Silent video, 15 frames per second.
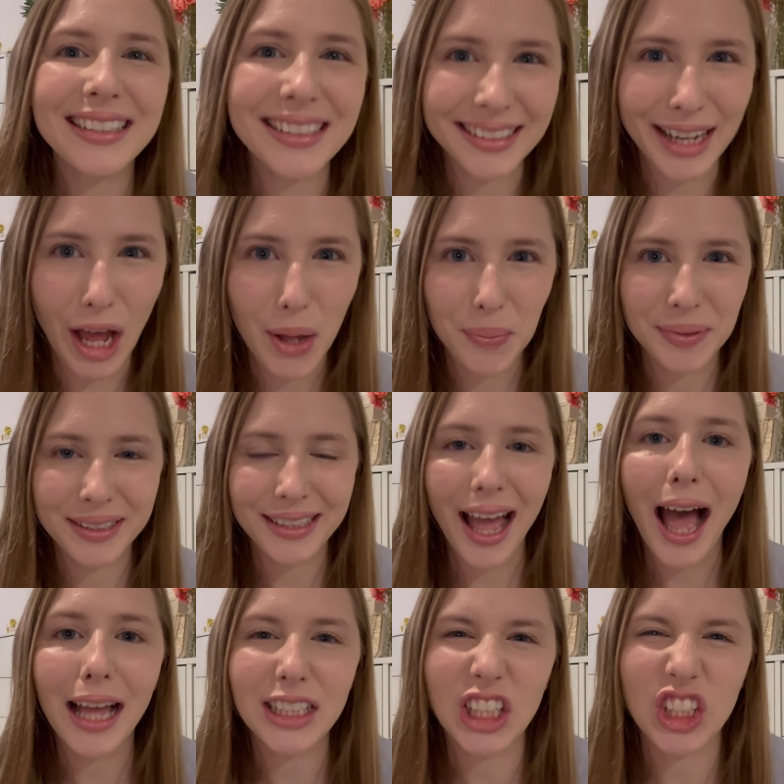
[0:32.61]
steps
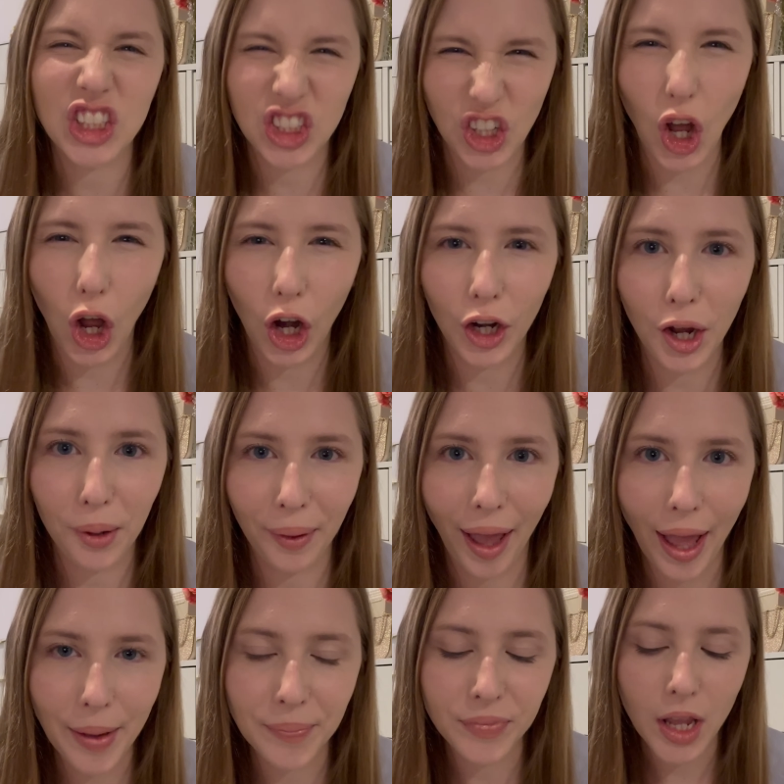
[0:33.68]
as a star, okay?